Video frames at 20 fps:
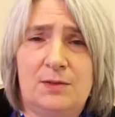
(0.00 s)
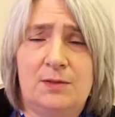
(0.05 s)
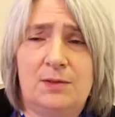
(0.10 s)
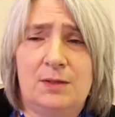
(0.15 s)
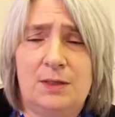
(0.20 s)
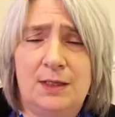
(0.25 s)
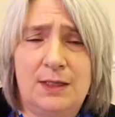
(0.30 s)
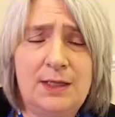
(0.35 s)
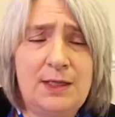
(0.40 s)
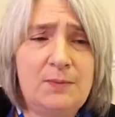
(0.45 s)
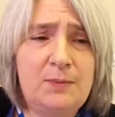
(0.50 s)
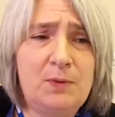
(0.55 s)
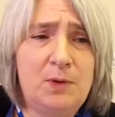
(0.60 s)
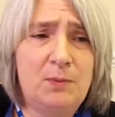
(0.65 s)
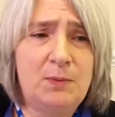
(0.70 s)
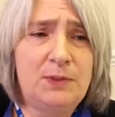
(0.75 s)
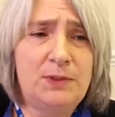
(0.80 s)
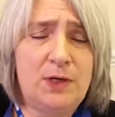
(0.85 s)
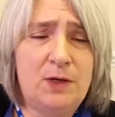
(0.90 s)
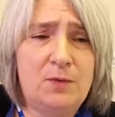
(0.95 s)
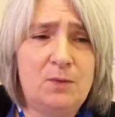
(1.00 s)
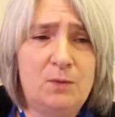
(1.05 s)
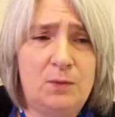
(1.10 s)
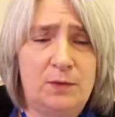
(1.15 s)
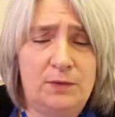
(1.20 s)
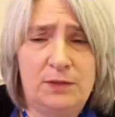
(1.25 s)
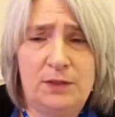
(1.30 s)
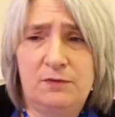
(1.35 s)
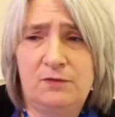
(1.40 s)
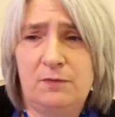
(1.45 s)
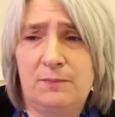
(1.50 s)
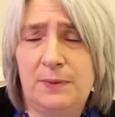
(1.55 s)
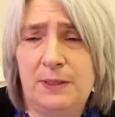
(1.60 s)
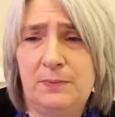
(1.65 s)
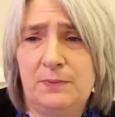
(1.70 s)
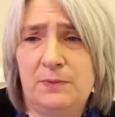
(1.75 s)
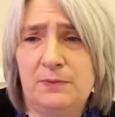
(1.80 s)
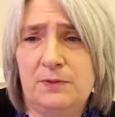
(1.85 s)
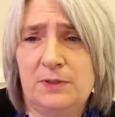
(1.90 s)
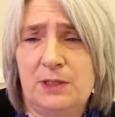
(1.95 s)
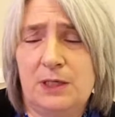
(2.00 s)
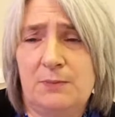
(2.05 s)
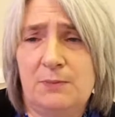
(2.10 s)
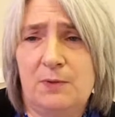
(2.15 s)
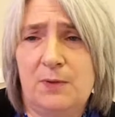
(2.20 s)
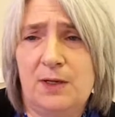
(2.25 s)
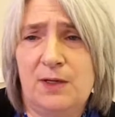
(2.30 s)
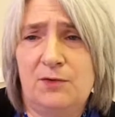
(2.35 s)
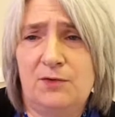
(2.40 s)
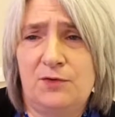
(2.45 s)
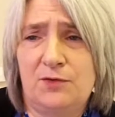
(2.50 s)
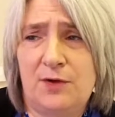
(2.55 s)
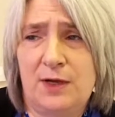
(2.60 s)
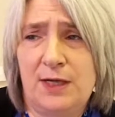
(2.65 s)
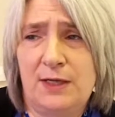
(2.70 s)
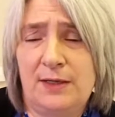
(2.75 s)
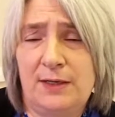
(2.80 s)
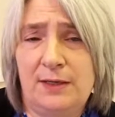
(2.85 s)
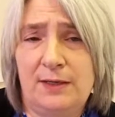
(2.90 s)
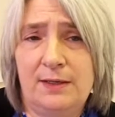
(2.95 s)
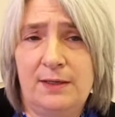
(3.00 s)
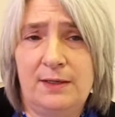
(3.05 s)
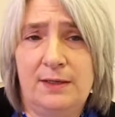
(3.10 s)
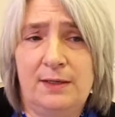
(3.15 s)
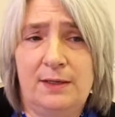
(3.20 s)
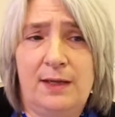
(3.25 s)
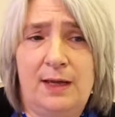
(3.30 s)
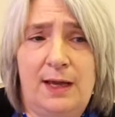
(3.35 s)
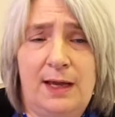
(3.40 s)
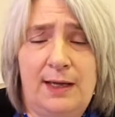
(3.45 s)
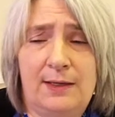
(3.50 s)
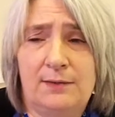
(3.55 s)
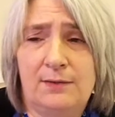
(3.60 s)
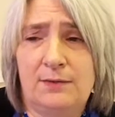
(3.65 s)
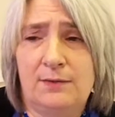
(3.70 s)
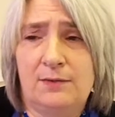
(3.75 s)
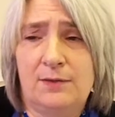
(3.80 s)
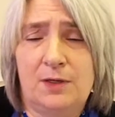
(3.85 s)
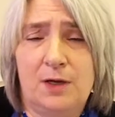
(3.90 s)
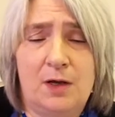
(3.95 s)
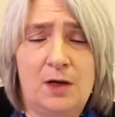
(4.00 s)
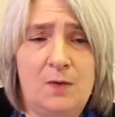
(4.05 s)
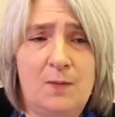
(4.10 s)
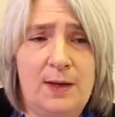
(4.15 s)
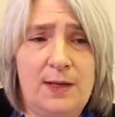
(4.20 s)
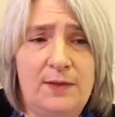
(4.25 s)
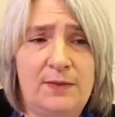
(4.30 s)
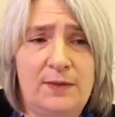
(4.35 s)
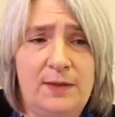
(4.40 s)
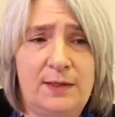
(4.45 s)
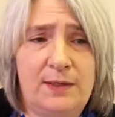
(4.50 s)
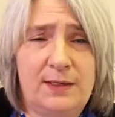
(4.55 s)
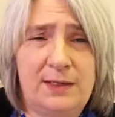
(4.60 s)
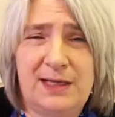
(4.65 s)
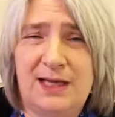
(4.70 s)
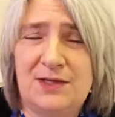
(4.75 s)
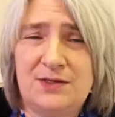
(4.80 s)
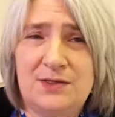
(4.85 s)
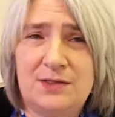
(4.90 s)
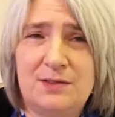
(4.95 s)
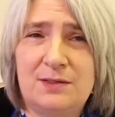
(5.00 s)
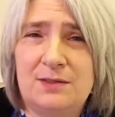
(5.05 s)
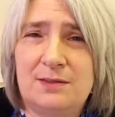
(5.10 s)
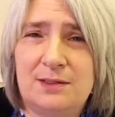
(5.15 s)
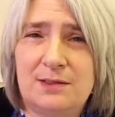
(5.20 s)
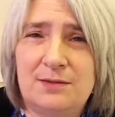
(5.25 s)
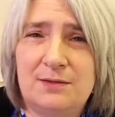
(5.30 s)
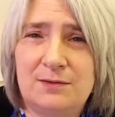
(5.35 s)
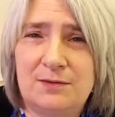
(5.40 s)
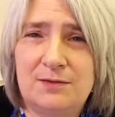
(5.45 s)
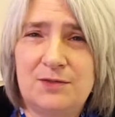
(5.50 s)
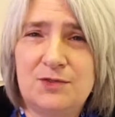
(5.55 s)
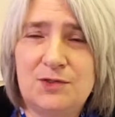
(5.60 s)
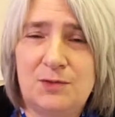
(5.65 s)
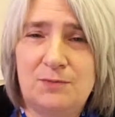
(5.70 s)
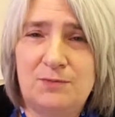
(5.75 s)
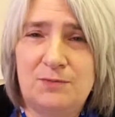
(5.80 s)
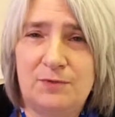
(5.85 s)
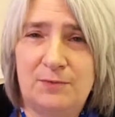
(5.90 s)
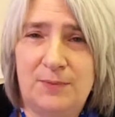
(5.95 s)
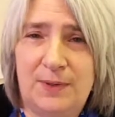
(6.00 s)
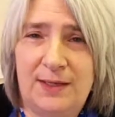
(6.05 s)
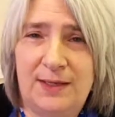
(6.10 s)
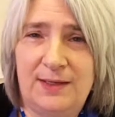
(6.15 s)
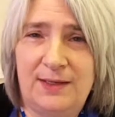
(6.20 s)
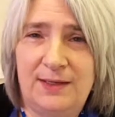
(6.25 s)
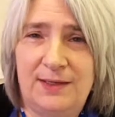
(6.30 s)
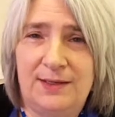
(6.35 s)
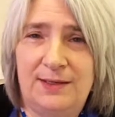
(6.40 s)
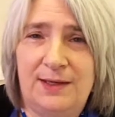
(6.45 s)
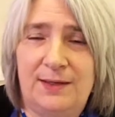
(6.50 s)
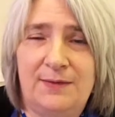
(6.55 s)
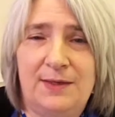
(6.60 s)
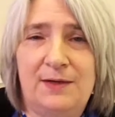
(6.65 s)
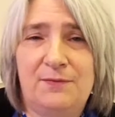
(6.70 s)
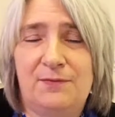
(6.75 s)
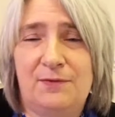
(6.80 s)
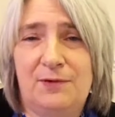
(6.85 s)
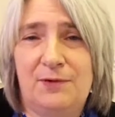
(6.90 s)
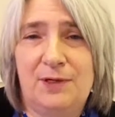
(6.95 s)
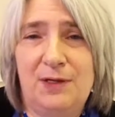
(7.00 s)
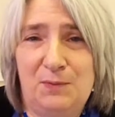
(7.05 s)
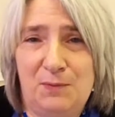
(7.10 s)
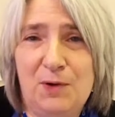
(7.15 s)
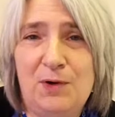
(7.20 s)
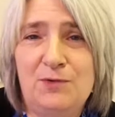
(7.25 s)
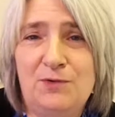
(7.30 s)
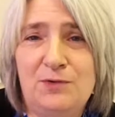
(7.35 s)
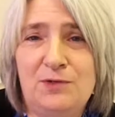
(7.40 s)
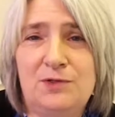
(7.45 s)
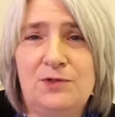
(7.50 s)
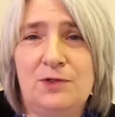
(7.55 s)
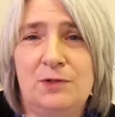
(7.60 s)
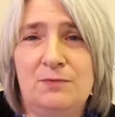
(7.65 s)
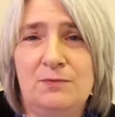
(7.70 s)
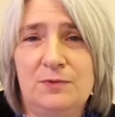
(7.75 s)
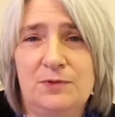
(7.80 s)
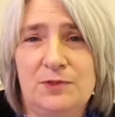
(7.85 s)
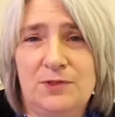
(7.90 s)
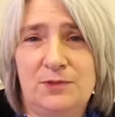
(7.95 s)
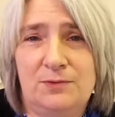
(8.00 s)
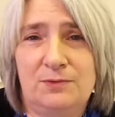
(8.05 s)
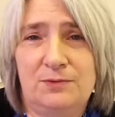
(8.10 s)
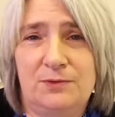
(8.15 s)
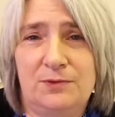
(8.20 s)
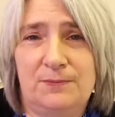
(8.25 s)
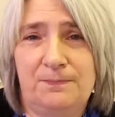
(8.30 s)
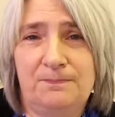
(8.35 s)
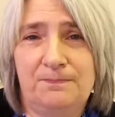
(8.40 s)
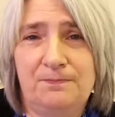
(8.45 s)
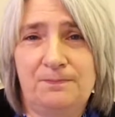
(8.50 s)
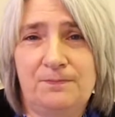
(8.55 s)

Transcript: Clearly what we don't want is for people to come away on training and to go away thinking, actually this hasn't done the job for me, and therefore it won't do the job for children.